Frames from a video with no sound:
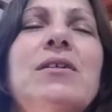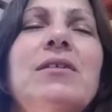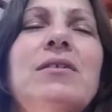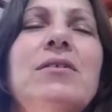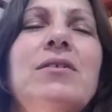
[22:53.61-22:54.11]

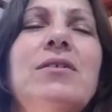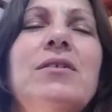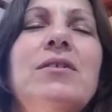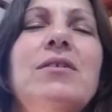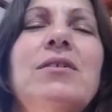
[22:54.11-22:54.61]

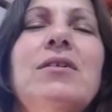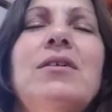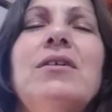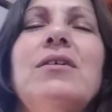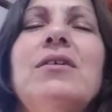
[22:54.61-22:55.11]

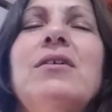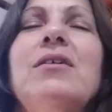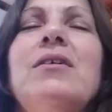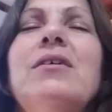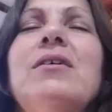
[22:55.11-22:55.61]

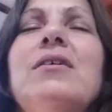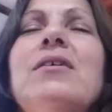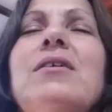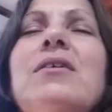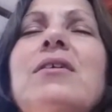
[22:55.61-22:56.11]

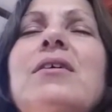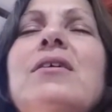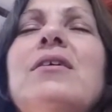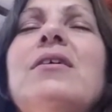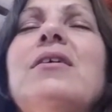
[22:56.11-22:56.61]

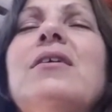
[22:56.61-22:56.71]
(no one is talking)